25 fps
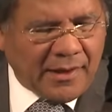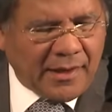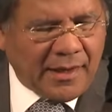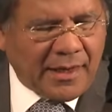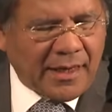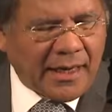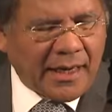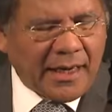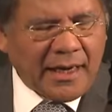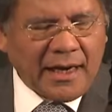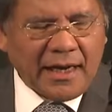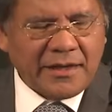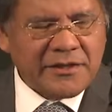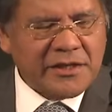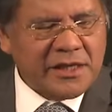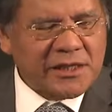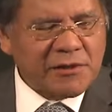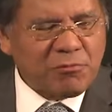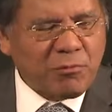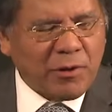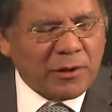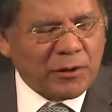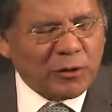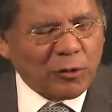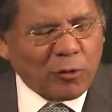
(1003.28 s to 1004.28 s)
And I
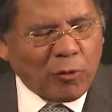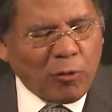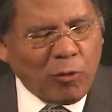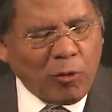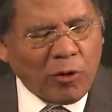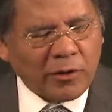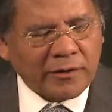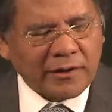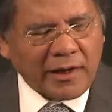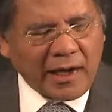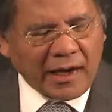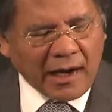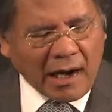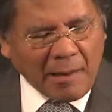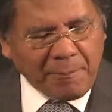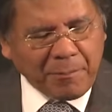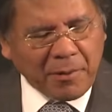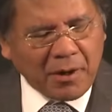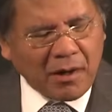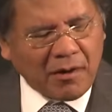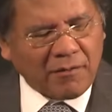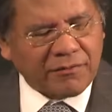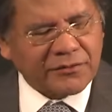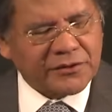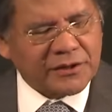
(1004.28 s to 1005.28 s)
just want to quote a couple of